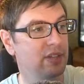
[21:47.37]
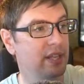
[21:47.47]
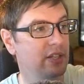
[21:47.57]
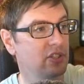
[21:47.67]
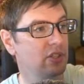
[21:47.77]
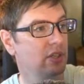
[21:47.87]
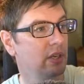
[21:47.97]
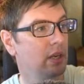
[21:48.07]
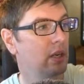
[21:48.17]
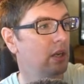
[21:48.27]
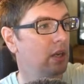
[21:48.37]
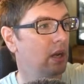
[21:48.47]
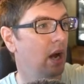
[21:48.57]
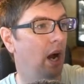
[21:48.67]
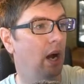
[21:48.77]
this.
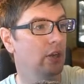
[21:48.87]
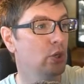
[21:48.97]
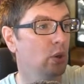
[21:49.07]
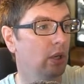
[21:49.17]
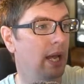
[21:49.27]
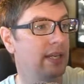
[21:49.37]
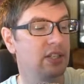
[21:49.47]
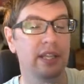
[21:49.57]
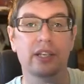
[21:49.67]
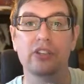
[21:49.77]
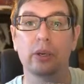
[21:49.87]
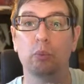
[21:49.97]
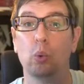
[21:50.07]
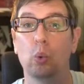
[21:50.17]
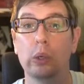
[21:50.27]
It
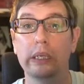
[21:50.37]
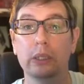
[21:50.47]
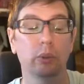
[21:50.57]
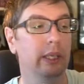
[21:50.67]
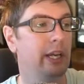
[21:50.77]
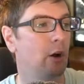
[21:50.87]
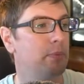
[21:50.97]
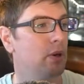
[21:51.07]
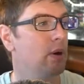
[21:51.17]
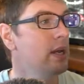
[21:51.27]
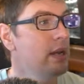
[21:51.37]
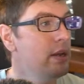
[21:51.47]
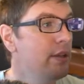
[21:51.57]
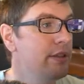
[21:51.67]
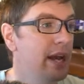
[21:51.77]
will really, really help you.
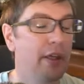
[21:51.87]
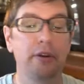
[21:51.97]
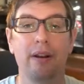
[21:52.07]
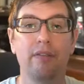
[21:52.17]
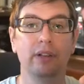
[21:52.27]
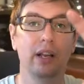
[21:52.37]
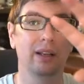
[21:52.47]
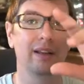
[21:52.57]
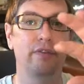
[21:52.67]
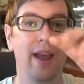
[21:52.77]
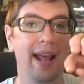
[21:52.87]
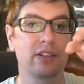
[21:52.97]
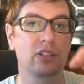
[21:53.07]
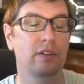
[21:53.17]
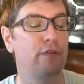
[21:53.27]
The other little
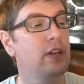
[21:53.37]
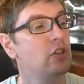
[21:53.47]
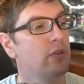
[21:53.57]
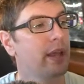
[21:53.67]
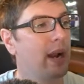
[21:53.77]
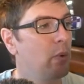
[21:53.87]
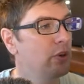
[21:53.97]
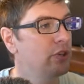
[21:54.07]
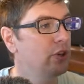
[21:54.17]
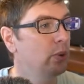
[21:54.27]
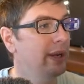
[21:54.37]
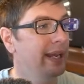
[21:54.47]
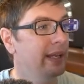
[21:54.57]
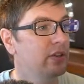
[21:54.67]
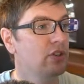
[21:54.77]
advanced feature that I would do
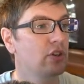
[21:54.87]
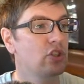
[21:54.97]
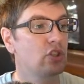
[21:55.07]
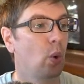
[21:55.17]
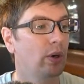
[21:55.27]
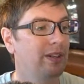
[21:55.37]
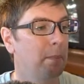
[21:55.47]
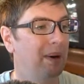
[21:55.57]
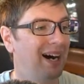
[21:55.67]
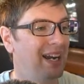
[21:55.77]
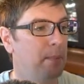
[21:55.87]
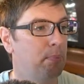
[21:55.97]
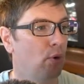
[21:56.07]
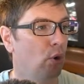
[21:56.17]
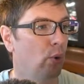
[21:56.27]
is sort by
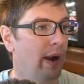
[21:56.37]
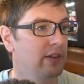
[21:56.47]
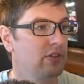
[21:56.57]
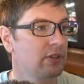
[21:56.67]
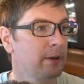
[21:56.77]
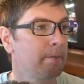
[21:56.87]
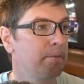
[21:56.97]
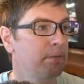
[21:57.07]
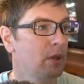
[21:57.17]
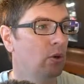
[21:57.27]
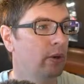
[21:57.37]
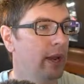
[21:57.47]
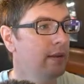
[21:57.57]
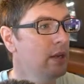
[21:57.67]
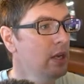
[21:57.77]
progress.
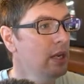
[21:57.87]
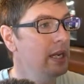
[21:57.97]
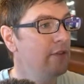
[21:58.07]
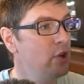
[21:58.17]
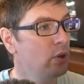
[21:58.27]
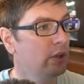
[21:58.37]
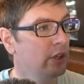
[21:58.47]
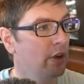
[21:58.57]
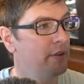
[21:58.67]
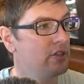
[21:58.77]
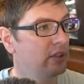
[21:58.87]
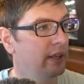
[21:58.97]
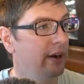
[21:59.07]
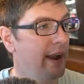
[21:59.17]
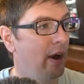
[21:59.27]
Okay. If you click on this
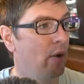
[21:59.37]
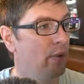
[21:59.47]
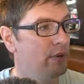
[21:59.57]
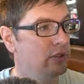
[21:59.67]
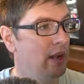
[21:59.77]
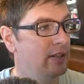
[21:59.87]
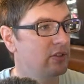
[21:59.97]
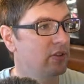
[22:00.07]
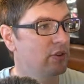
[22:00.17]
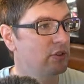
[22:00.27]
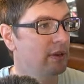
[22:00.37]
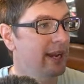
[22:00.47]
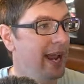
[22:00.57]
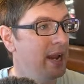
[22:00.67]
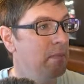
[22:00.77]
arrow, there's
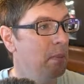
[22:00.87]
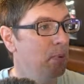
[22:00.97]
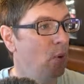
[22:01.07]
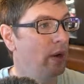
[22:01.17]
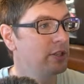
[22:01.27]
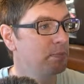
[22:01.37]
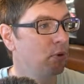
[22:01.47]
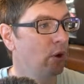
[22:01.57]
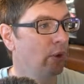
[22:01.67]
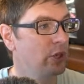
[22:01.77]
name, points, progress,